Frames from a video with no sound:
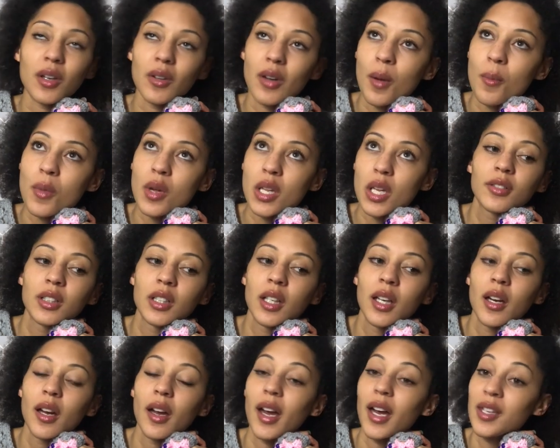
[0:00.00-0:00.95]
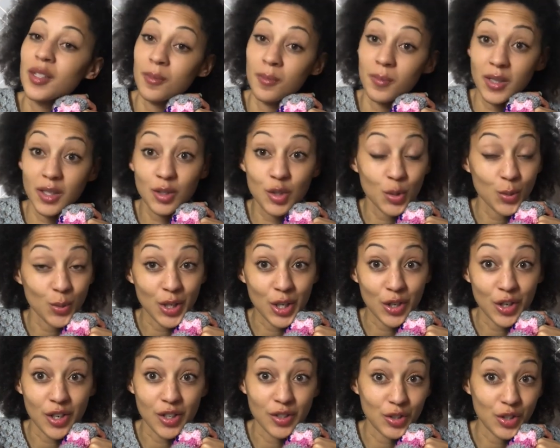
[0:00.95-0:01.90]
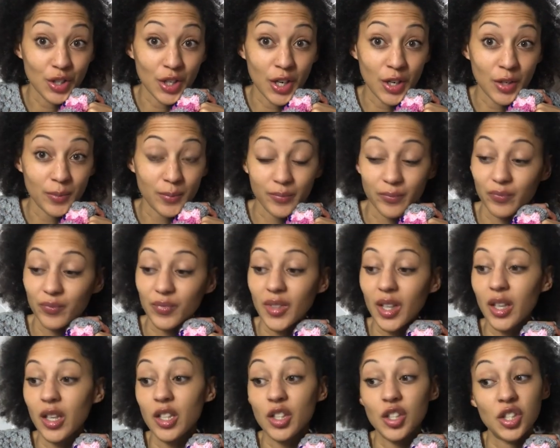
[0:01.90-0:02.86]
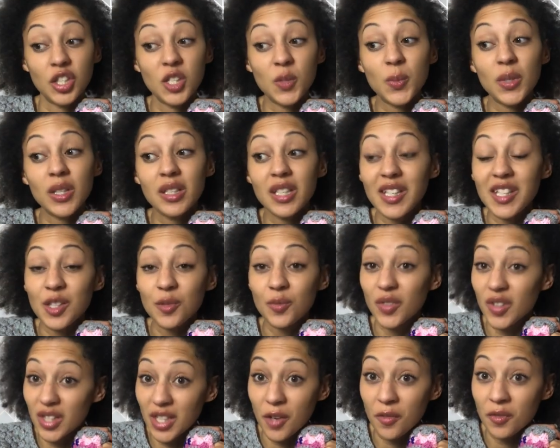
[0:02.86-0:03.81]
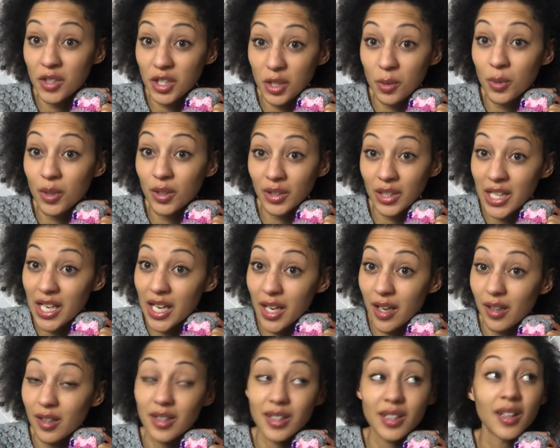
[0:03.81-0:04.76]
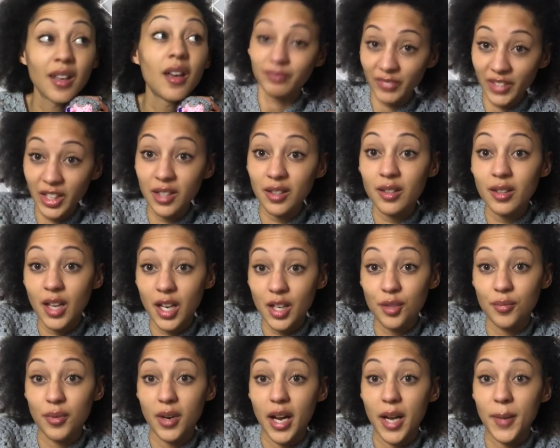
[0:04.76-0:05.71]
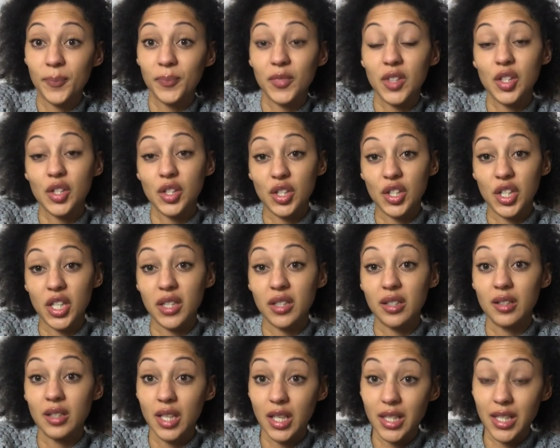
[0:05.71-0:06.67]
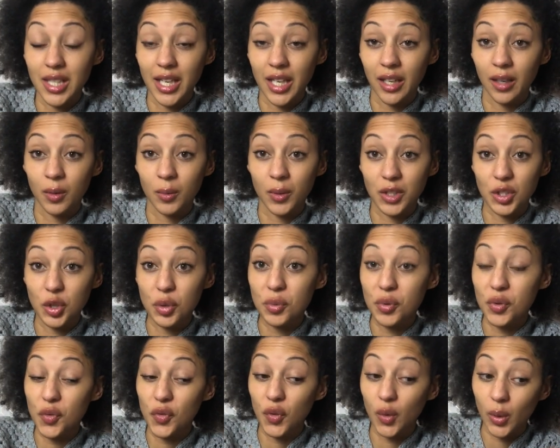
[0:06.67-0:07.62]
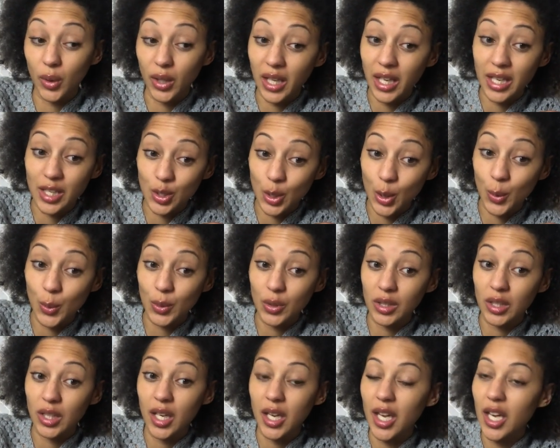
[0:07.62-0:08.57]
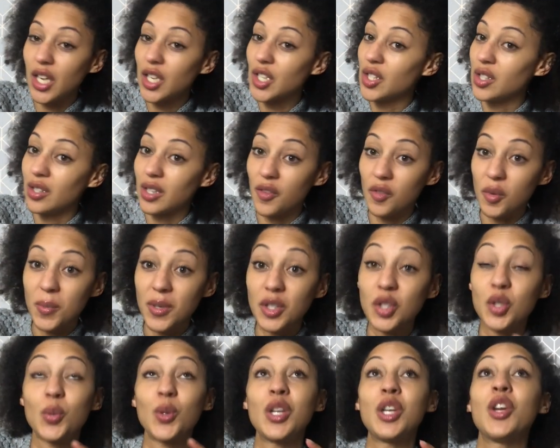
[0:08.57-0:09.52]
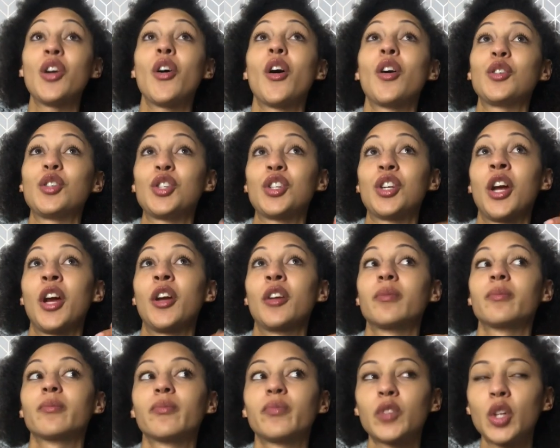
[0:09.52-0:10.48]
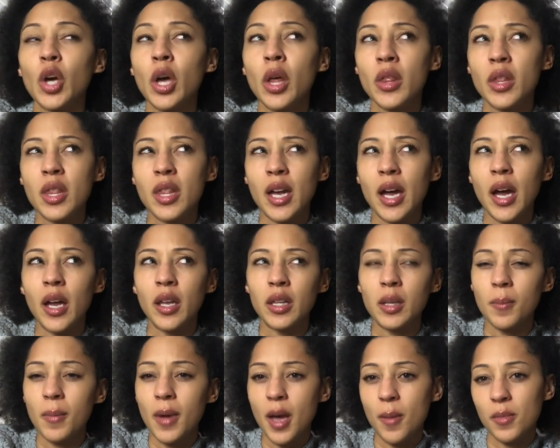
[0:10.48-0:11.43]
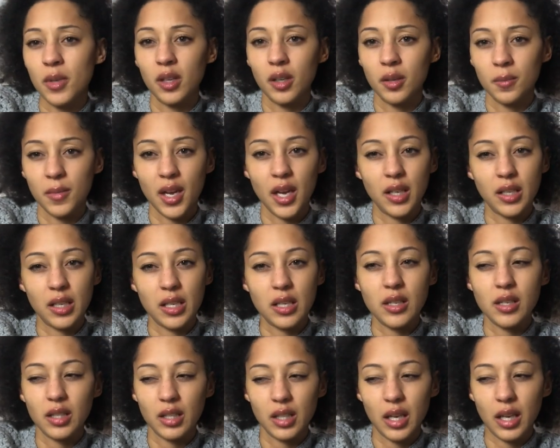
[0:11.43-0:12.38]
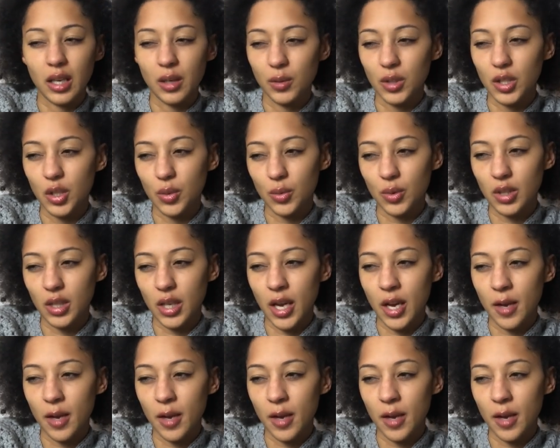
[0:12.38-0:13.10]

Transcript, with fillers: grandmother hasn't been to a yarn show, and she's been knitting for 71 years. That's right, she started knitting when she was 4 years old. She's never been to a yarn show other than the Birmingham NEC, which was